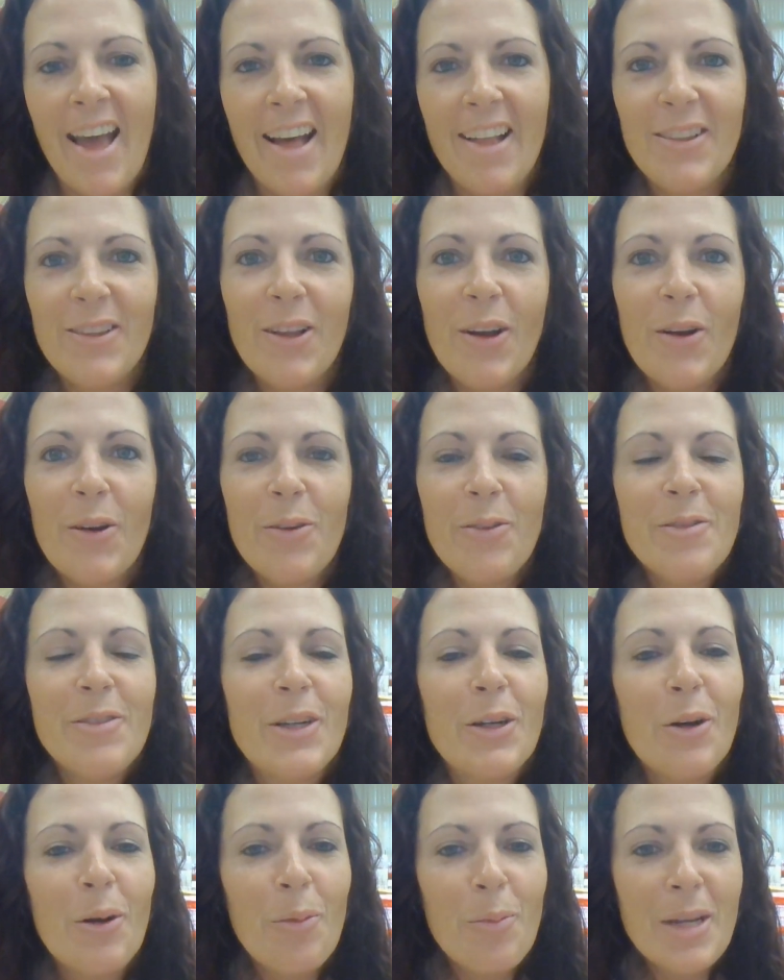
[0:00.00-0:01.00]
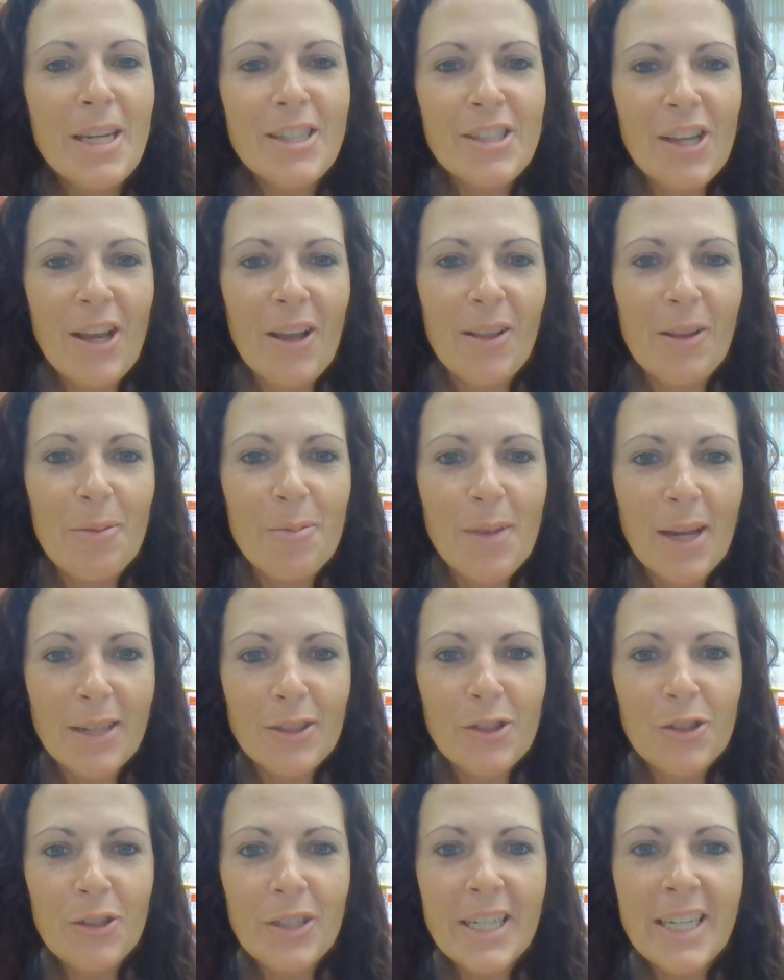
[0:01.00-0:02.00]
Hello, Vero Beach
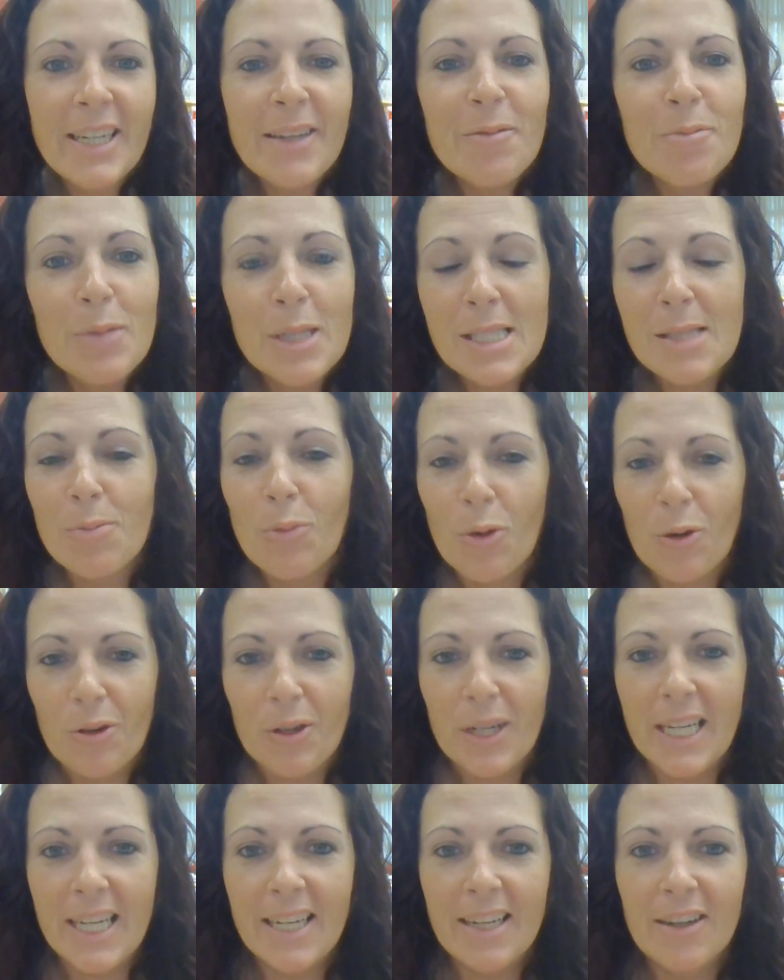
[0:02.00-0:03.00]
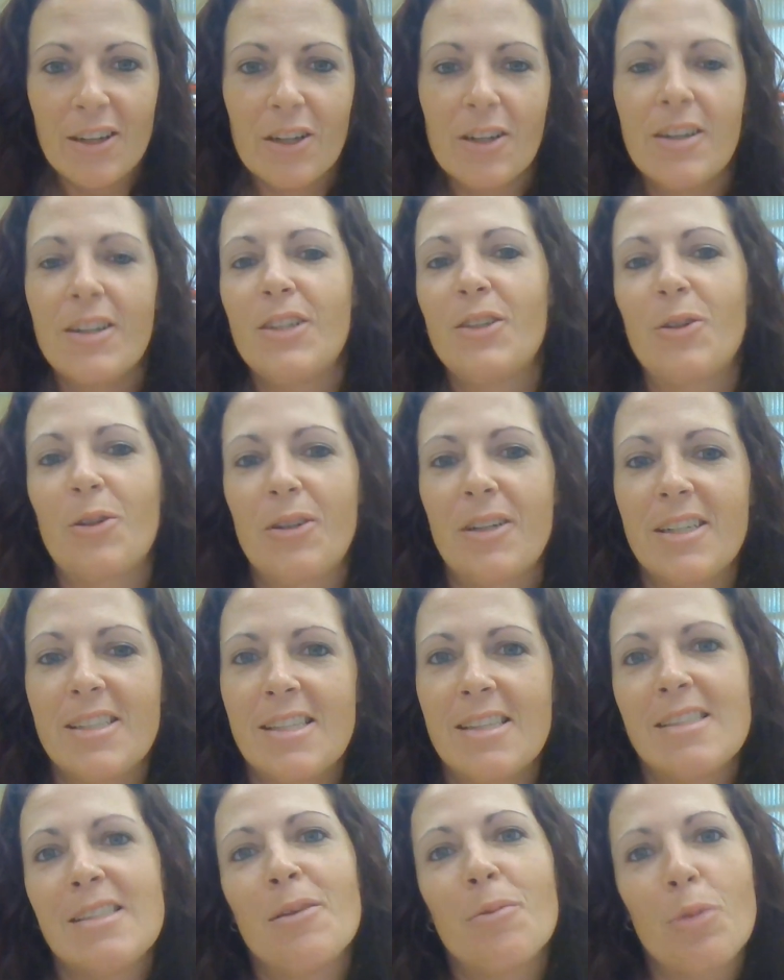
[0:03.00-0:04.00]
Elementary. Miss Morey here, your
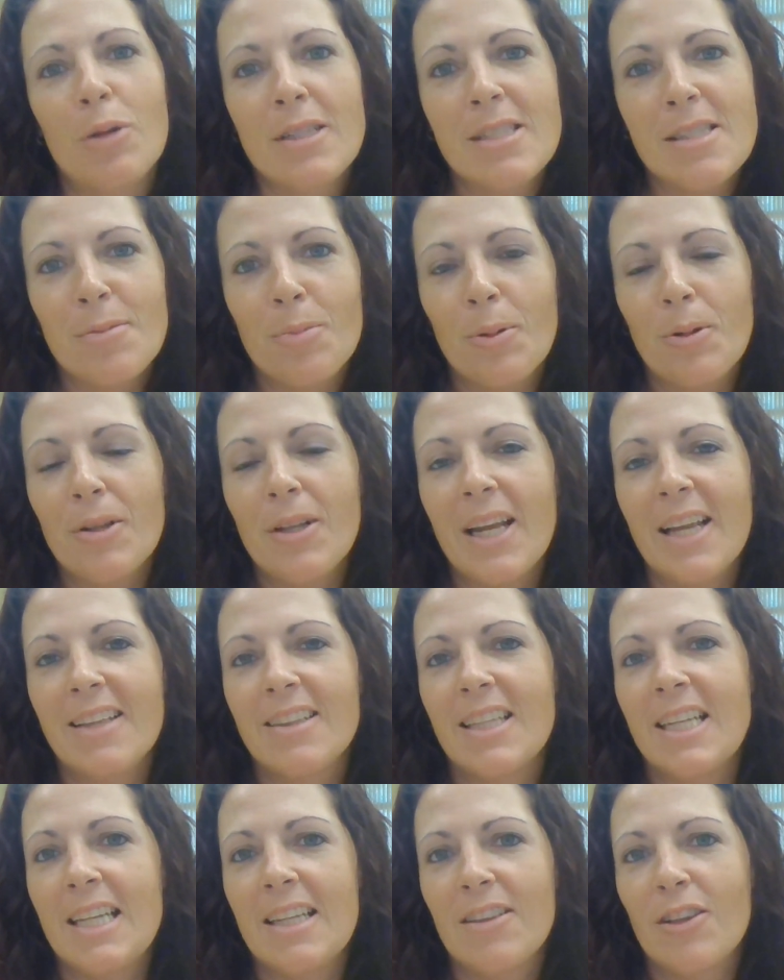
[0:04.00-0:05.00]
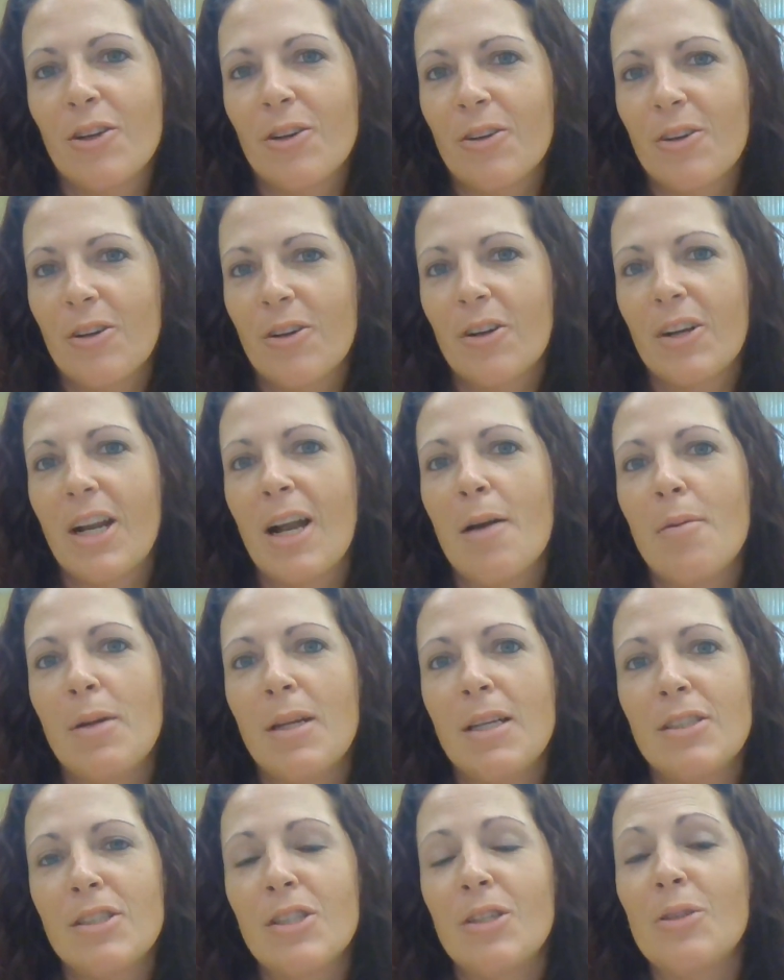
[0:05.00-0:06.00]
assistant principal and lead learner,
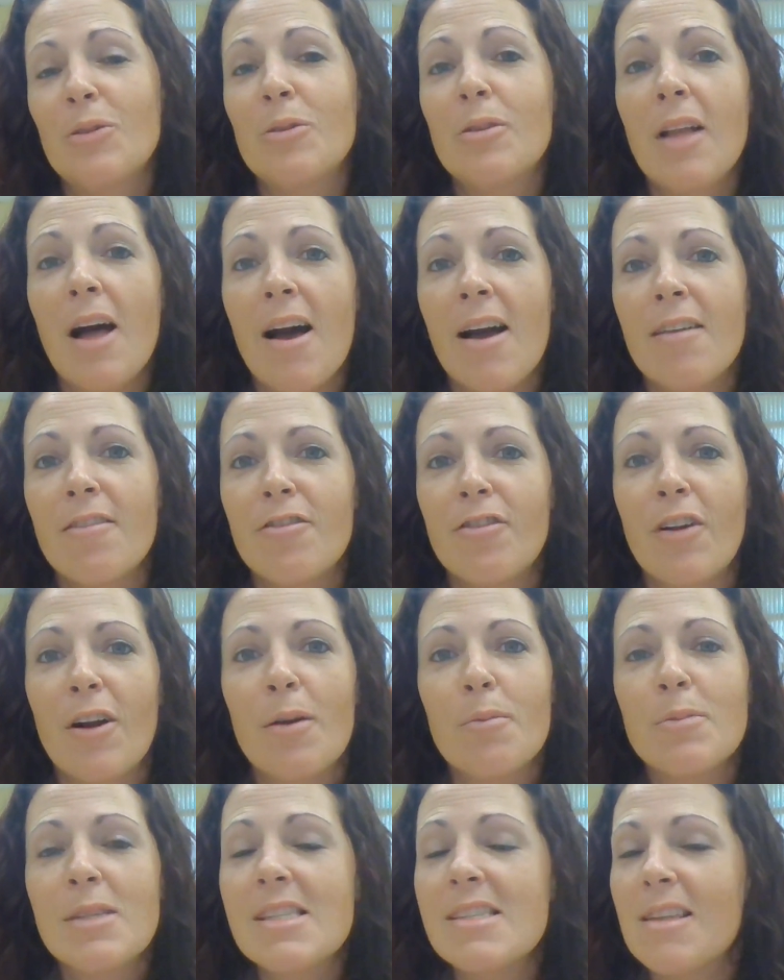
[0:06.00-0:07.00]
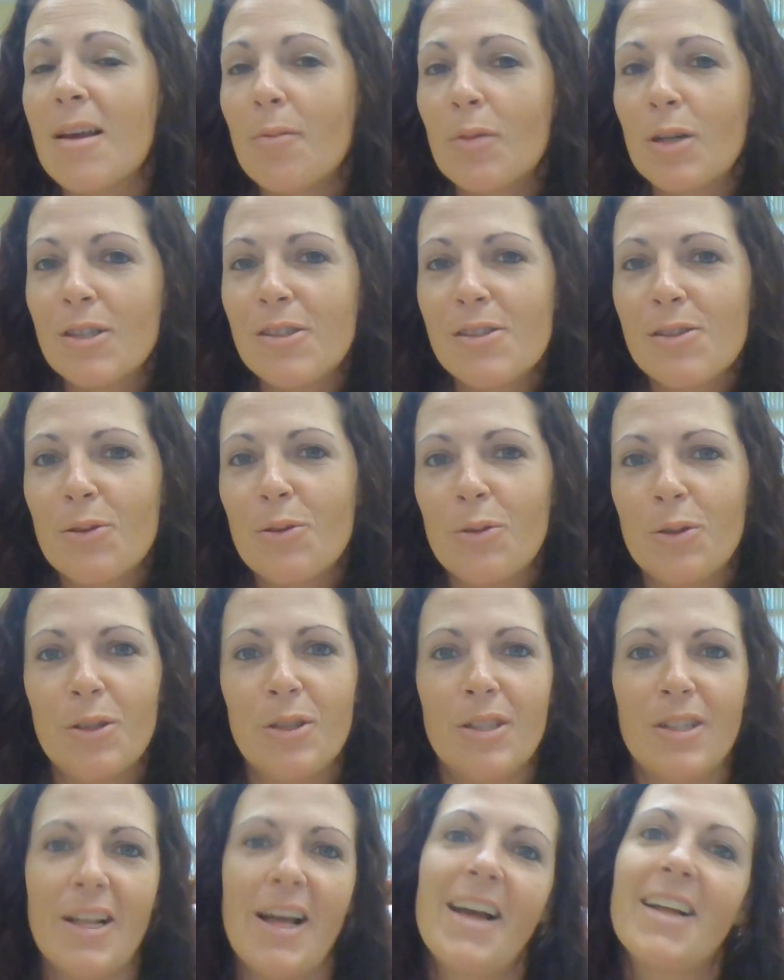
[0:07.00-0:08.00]
coming to you live from summer
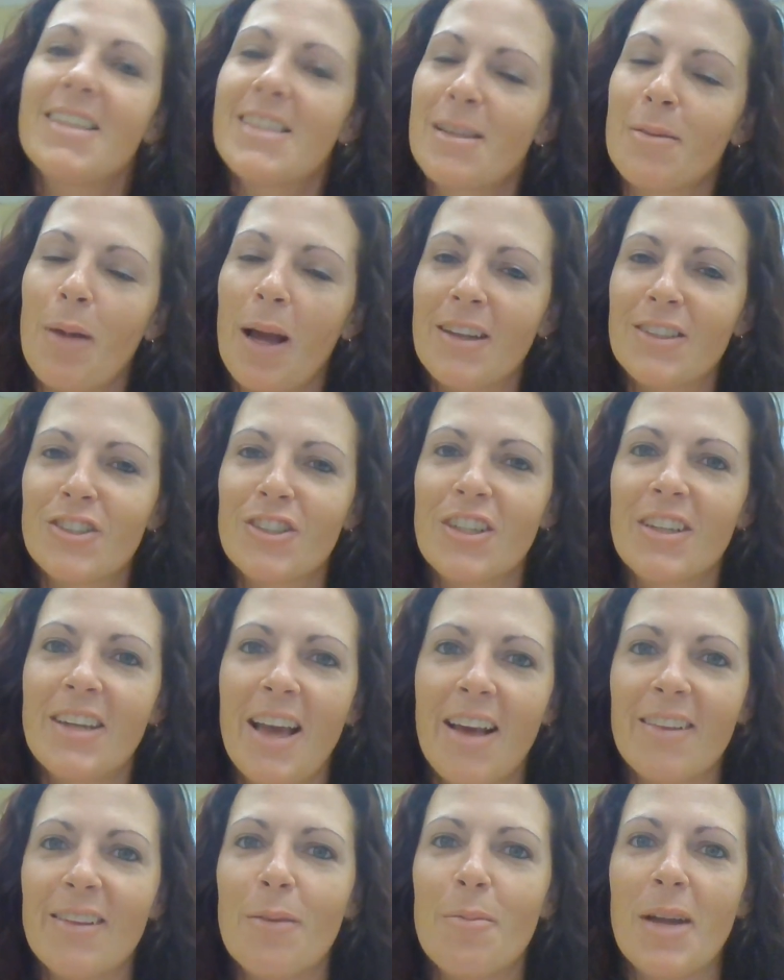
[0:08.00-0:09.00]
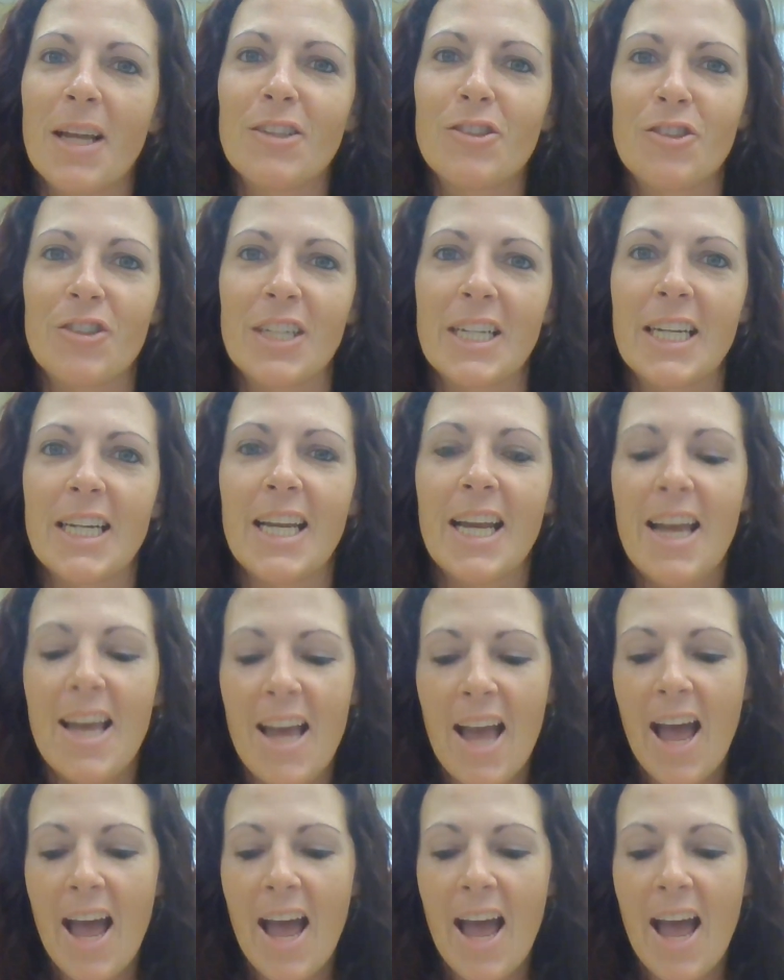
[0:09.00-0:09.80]
school at Sebastian Elementary.